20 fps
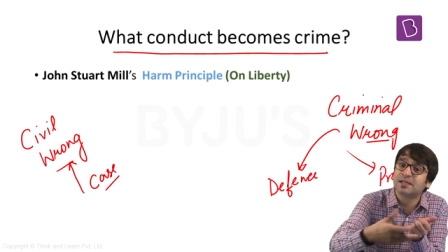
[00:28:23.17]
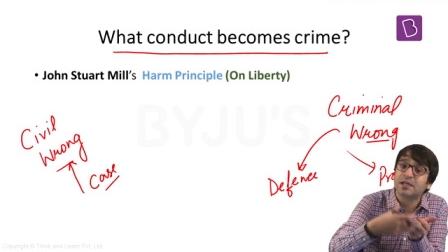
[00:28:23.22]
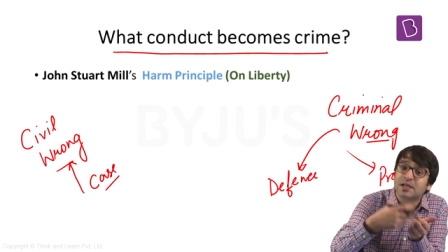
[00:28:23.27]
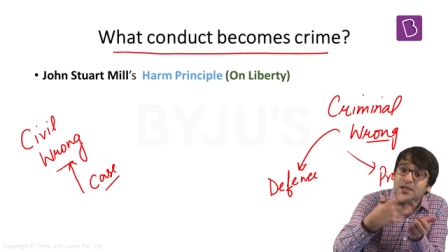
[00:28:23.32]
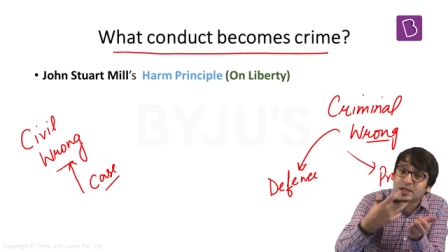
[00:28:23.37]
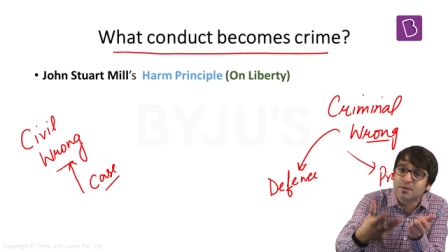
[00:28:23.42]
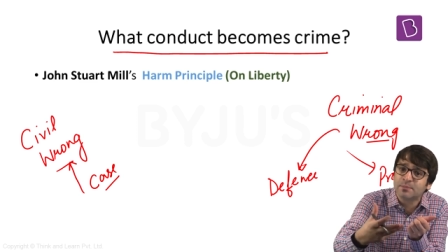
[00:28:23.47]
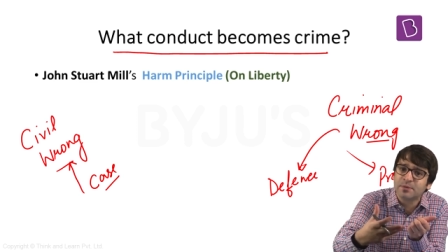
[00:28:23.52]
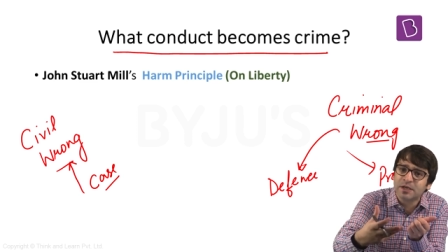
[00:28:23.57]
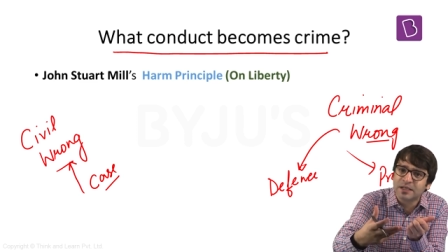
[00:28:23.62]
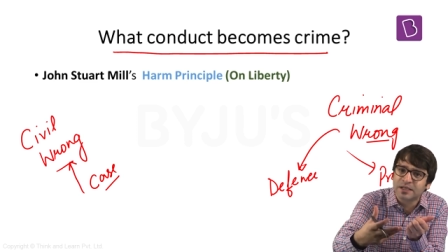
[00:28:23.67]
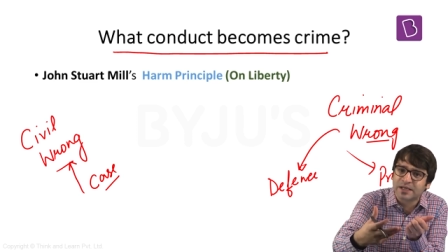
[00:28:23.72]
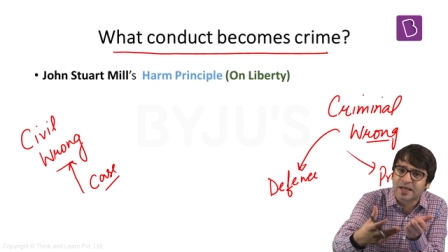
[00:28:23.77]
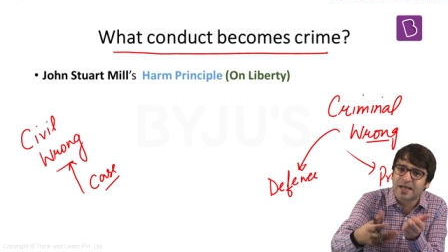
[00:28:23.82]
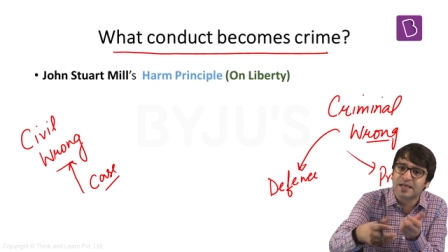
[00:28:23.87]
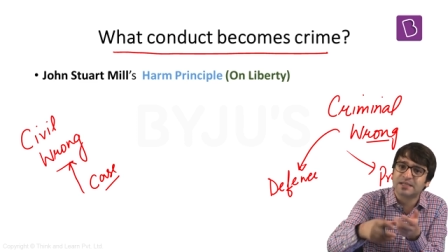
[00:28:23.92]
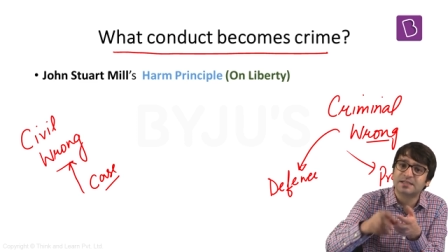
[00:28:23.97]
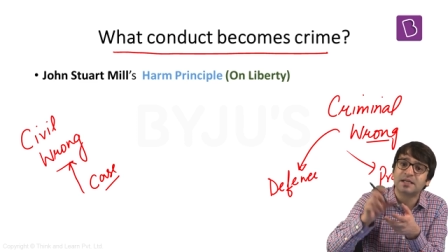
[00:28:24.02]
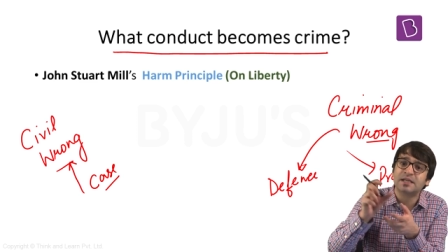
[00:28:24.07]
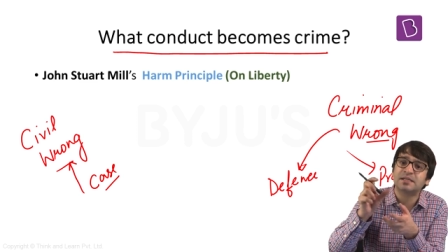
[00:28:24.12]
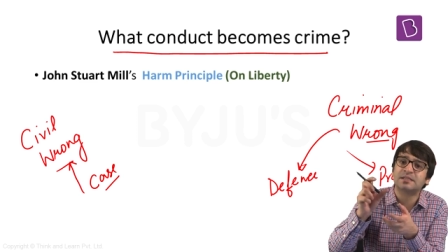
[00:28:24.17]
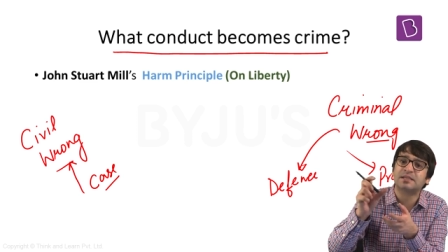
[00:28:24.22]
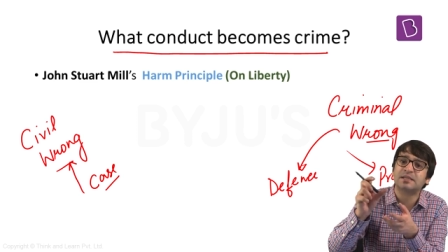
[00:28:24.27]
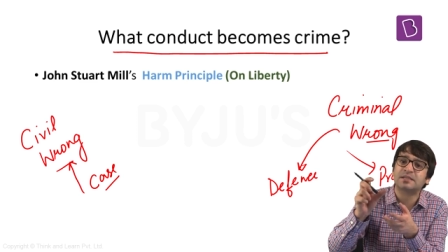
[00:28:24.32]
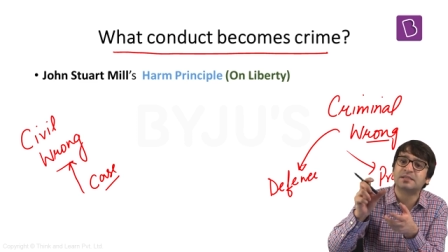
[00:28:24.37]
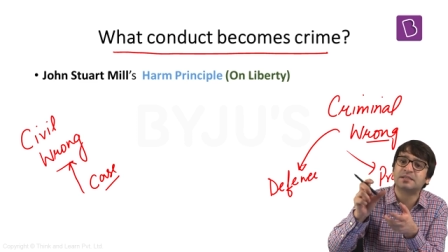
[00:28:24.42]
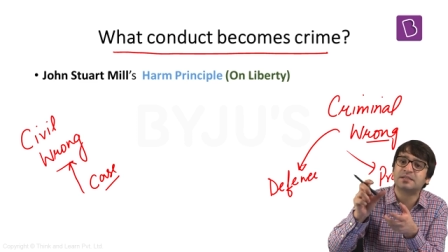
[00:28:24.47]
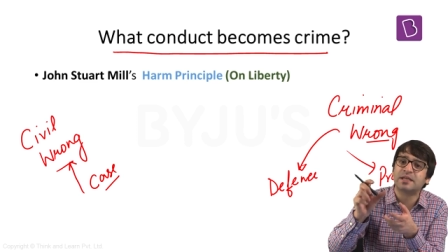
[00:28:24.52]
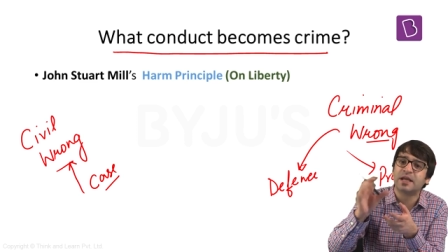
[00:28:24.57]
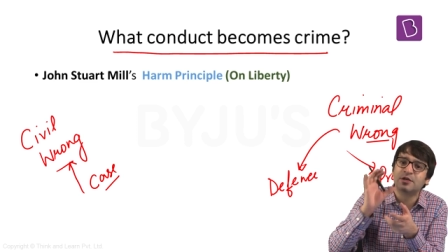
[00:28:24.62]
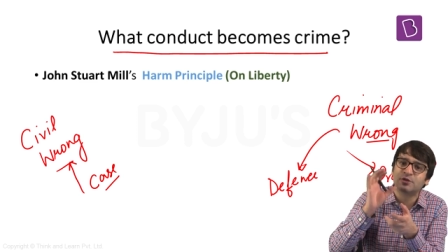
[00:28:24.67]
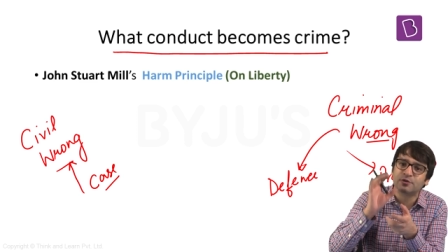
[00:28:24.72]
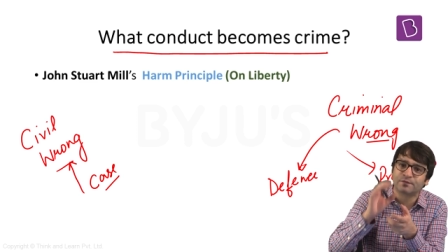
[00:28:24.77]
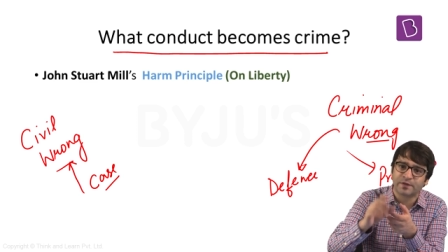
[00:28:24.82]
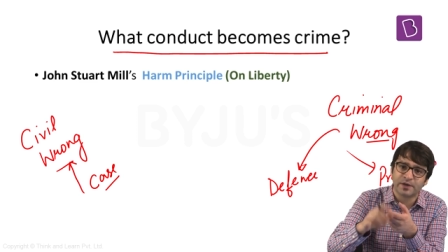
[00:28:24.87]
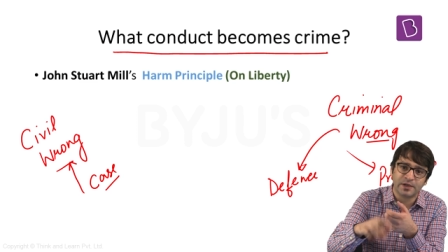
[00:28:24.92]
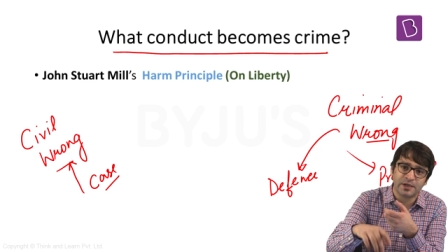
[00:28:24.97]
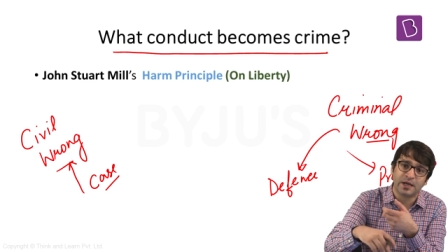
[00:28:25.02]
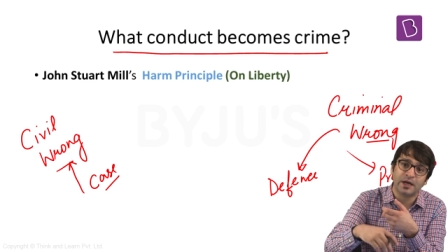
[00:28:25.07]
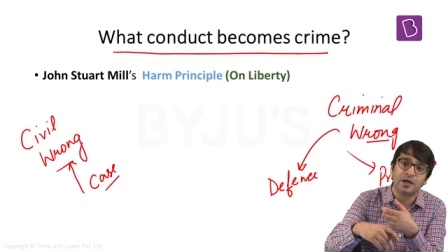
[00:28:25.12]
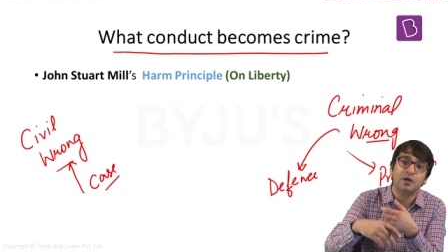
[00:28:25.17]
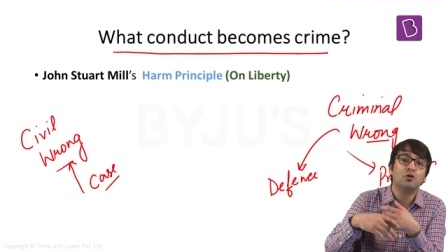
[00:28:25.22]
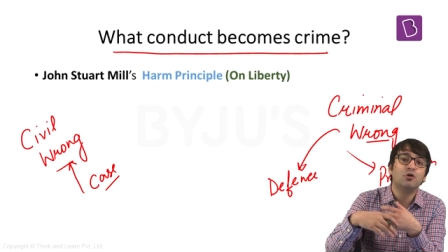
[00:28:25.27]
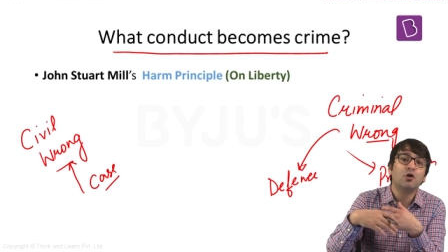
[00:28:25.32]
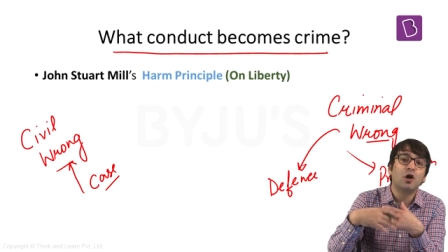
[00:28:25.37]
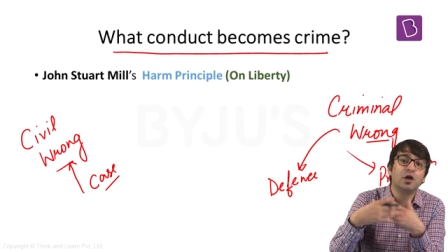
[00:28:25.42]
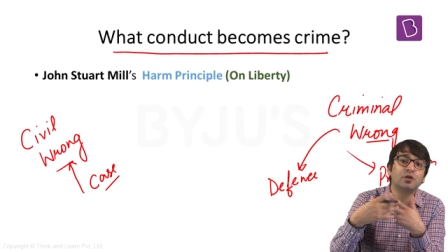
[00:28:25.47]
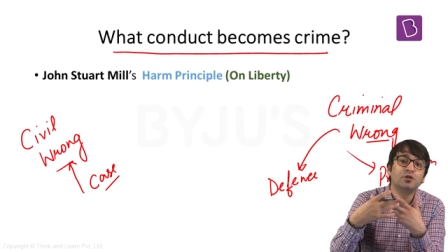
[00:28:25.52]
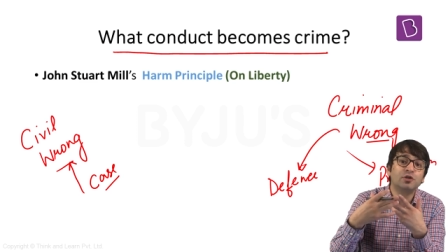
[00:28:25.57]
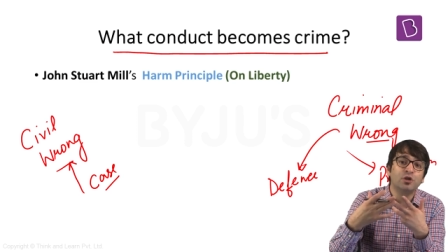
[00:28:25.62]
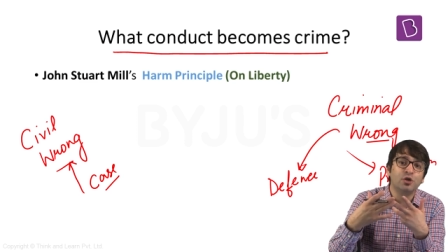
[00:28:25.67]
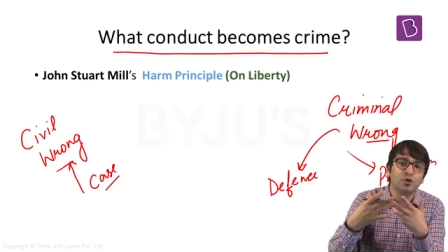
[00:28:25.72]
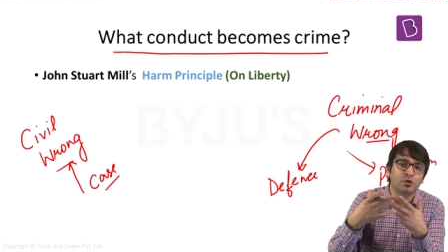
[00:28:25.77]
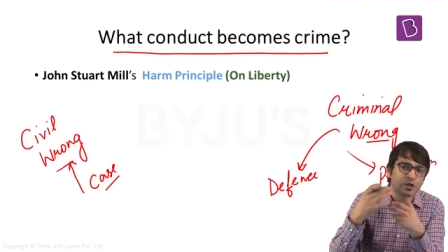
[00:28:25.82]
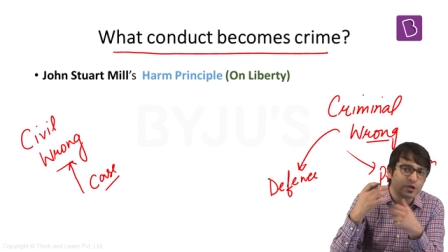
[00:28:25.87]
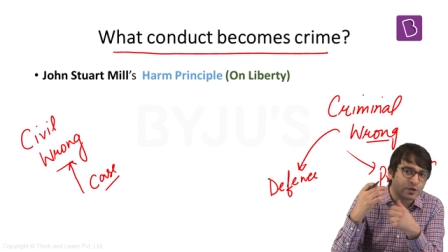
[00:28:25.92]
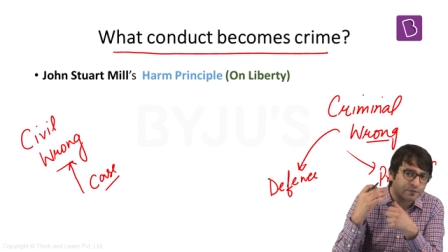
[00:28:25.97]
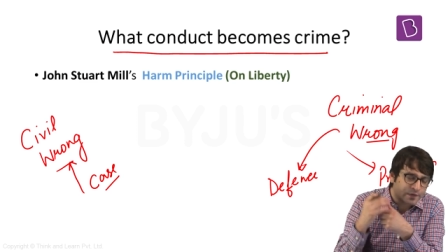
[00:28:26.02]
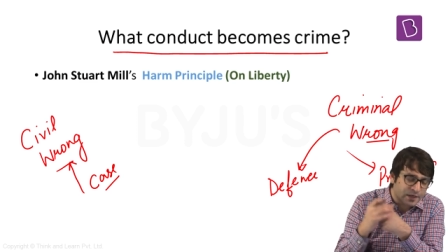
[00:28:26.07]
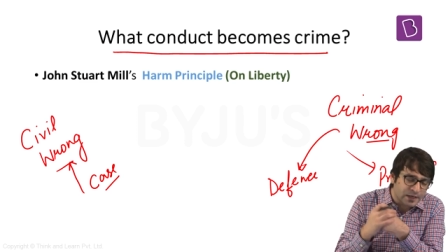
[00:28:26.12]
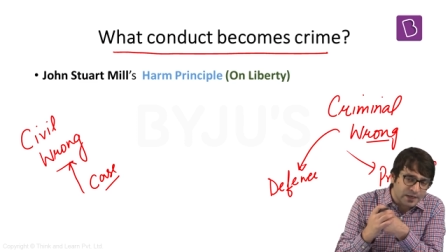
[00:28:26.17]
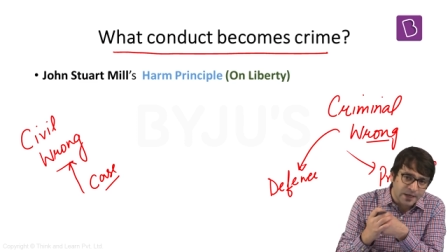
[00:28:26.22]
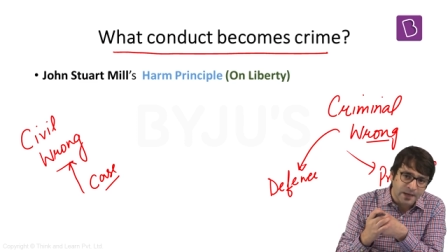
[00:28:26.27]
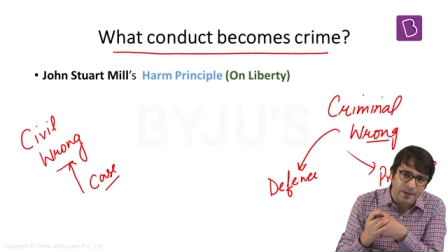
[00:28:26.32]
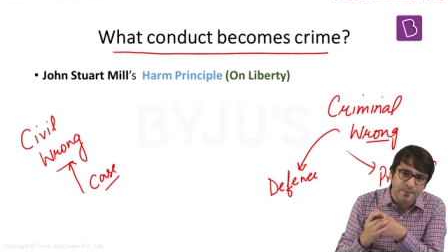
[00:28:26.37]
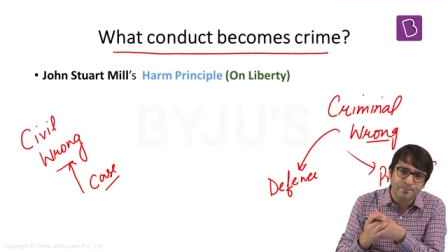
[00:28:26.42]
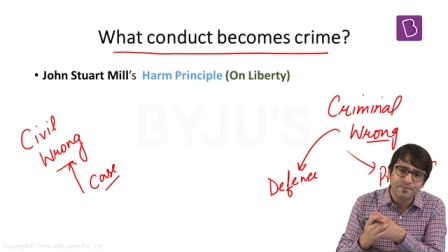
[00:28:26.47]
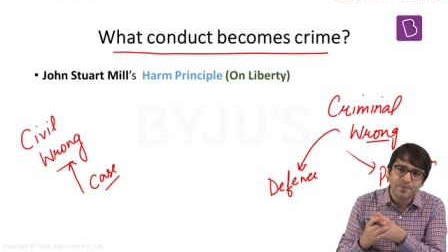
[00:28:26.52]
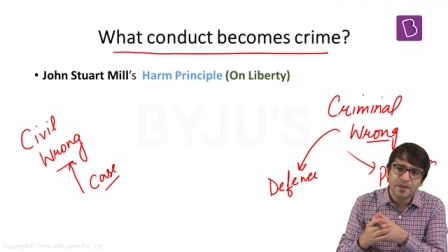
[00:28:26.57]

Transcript: in a criminal case, is the state of India or the Union of India.